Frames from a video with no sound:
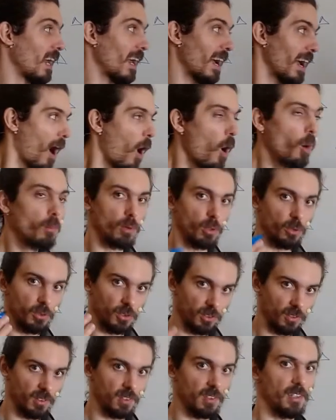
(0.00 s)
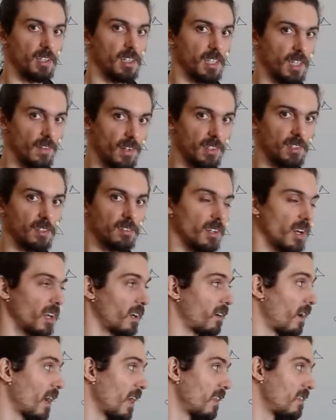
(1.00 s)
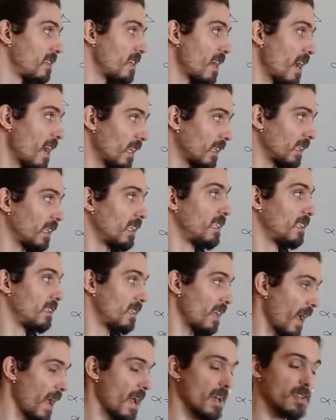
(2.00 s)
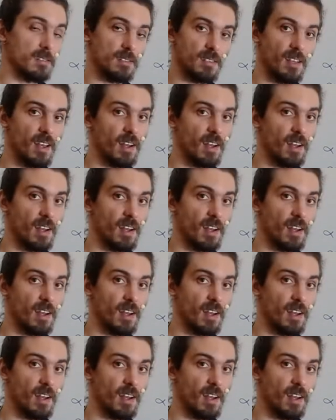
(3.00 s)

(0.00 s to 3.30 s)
almost equilateral triangle, and yeah, it has a